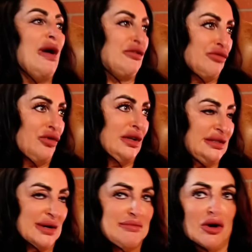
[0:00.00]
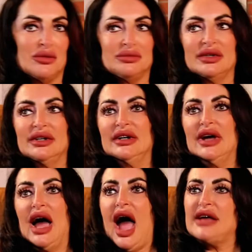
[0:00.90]
petrified to come home.
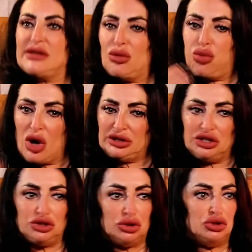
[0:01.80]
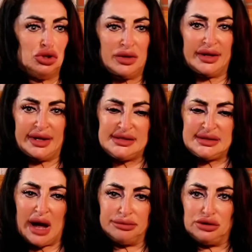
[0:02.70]
I said, what did you do that they
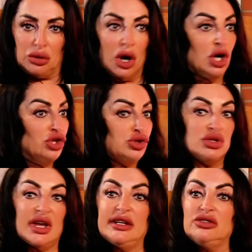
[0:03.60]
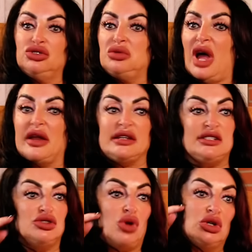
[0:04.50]
stopped you? She goes, I didn't do nothing. I
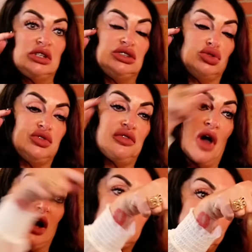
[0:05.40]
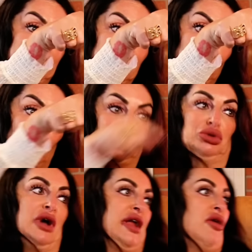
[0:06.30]
said, it's those fucking shorts you
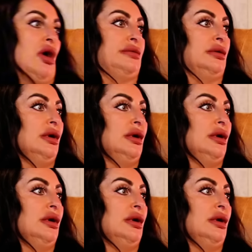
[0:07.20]
got on.